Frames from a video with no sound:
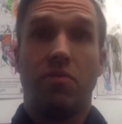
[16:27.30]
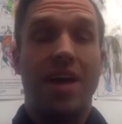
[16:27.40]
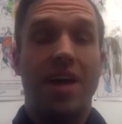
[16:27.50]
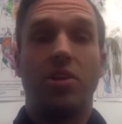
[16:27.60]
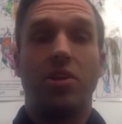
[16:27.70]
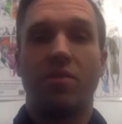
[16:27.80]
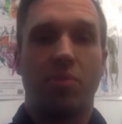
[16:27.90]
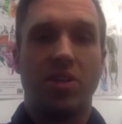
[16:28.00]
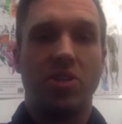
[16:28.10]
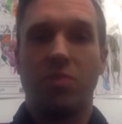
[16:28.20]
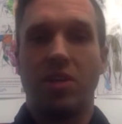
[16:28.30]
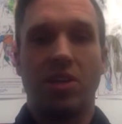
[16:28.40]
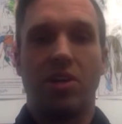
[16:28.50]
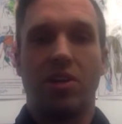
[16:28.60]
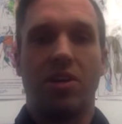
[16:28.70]
nerve impingement
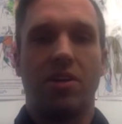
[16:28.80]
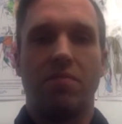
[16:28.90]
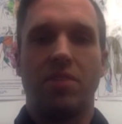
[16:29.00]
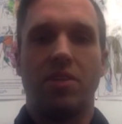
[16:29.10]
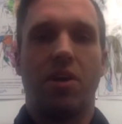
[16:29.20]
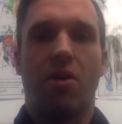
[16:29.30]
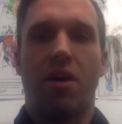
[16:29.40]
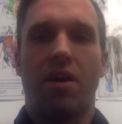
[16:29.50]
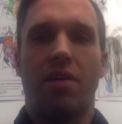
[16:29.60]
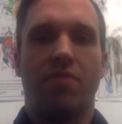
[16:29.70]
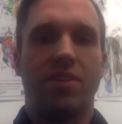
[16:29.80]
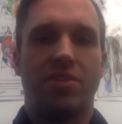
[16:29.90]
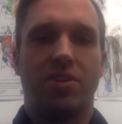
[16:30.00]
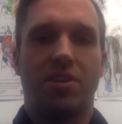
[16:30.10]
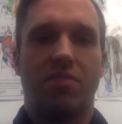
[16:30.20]
here, of
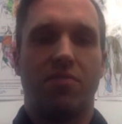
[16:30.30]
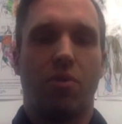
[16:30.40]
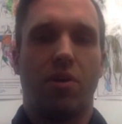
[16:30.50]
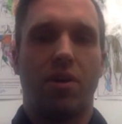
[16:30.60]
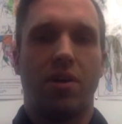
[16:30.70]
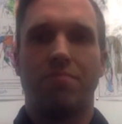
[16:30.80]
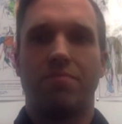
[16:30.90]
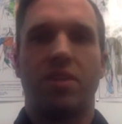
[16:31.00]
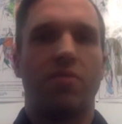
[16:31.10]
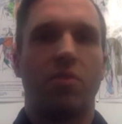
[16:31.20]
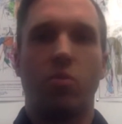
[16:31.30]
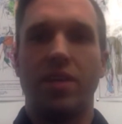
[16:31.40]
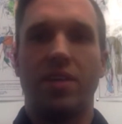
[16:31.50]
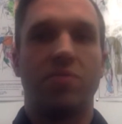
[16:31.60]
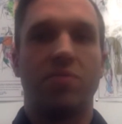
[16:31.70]
this nerve for several
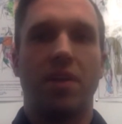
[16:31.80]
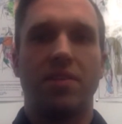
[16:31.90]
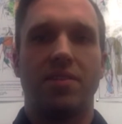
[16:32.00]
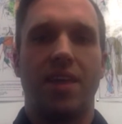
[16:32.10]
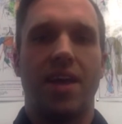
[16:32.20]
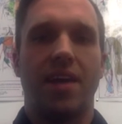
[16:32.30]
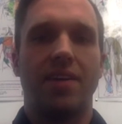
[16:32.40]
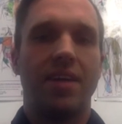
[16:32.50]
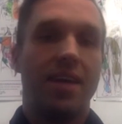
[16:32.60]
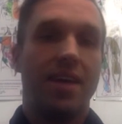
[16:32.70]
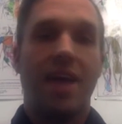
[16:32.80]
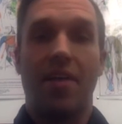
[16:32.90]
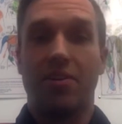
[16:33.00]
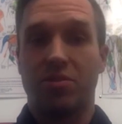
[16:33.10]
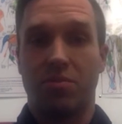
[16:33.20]
weeks, months, and now
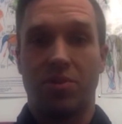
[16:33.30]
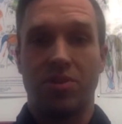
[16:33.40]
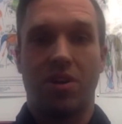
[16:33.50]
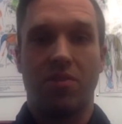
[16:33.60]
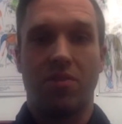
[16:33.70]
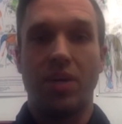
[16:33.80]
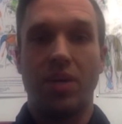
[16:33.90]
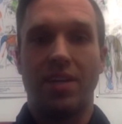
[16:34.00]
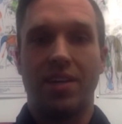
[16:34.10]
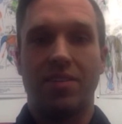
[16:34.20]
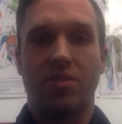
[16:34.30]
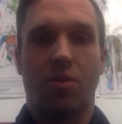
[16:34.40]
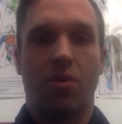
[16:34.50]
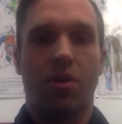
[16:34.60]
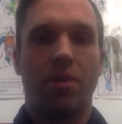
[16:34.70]
there's some resultant weakness,
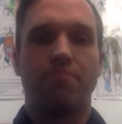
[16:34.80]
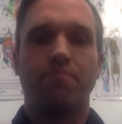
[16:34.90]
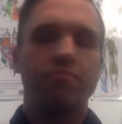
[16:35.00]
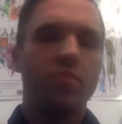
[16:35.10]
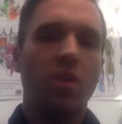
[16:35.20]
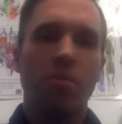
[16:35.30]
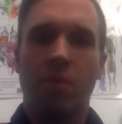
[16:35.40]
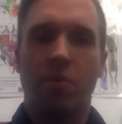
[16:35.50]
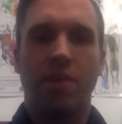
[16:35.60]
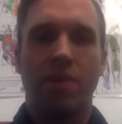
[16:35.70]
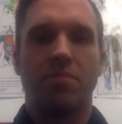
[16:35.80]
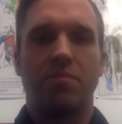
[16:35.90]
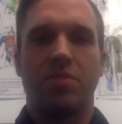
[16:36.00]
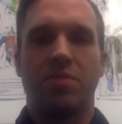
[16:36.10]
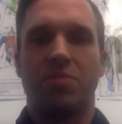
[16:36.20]
or maybe we have
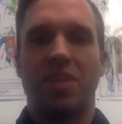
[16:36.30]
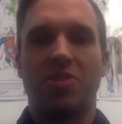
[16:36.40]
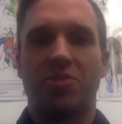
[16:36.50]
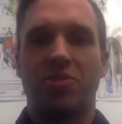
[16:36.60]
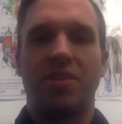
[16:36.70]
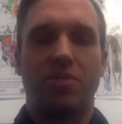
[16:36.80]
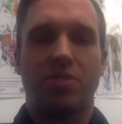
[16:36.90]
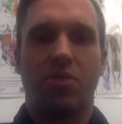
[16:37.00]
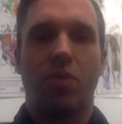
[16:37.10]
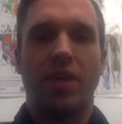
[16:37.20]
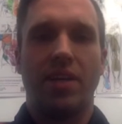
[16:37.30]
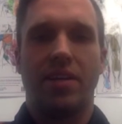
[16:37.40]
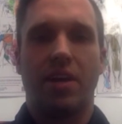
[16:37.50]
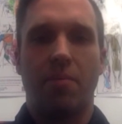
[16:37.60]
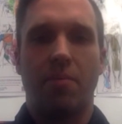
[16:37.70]
some sensory that we're still waiting to
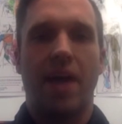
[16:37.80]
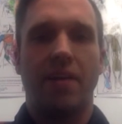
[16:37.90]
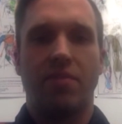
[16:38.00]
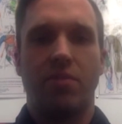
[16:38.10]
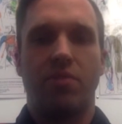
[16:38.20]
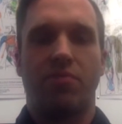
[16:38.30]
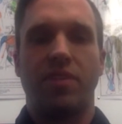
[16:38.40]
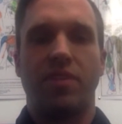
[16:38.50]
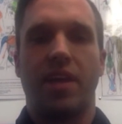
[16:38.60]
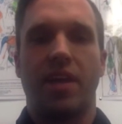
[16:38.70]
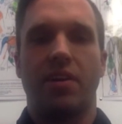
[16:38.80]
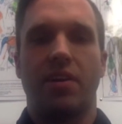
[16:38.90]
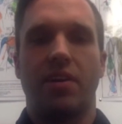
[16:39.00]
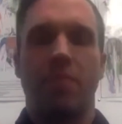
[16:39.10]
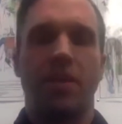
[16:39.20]
come back, even though we freed that nerve up. And